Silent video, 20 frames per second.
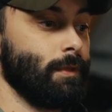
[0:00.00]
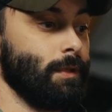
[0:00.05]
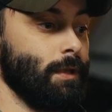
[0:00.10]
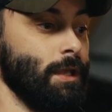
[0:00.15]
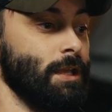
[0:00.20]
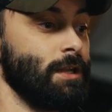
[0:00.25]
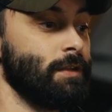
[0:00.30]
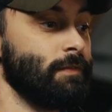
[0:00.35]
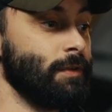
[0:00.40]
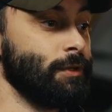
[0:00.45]

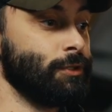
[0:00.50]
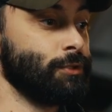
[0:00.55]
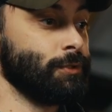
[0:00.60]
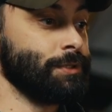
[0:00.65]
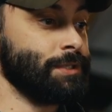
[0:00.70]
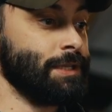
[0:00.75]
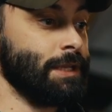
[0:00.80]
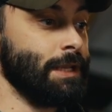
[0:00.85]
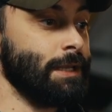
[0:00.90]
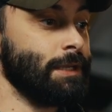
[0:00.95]

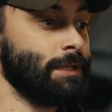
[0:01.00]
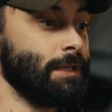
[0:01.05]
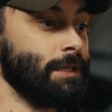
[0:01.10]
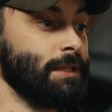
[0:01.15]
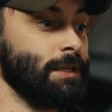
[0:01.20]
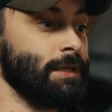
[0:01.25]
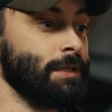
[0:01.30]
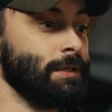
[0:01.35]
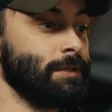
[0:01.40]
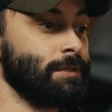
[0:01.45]
individuals and
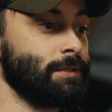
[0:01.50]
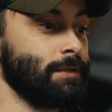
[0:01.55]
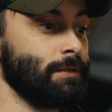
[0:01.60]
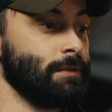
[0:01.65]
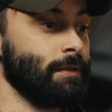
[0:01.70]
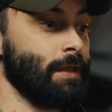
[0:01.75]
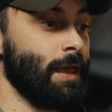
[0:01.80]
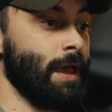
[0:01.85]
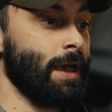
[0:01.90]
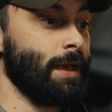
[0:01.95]
entities
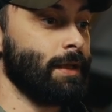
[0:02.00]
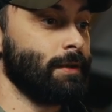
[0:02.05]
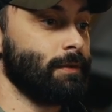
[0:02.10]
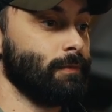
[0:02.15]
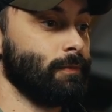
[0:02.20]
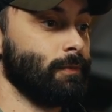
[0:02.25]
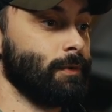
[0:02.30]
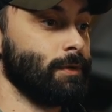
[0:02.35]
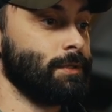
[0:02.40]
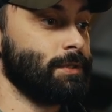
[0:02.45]
that
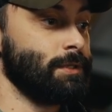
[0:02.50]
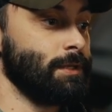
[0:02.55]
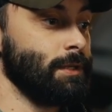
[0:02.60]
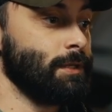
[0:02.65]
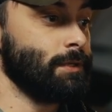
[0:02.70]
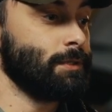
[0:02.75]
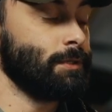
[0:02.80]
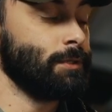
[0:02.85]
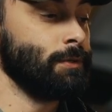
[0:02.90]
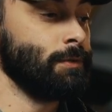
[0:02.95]
would
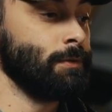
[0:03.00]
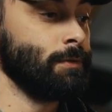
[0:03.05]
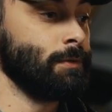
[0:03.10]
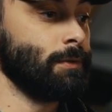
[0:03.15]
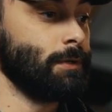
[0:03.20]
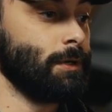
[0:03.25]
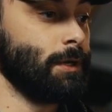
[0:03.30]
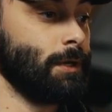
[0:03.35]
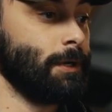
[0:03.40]
seek to